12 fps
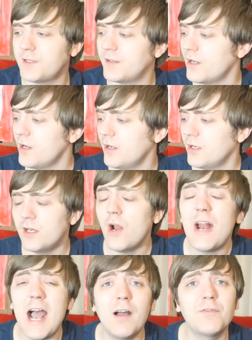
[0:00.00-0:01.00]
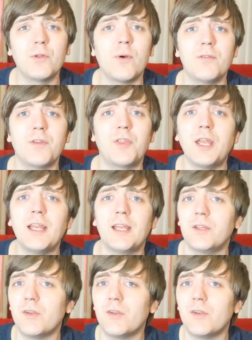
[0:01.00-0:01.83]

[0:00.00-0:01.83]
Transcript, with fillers: to you don't have to overthink it.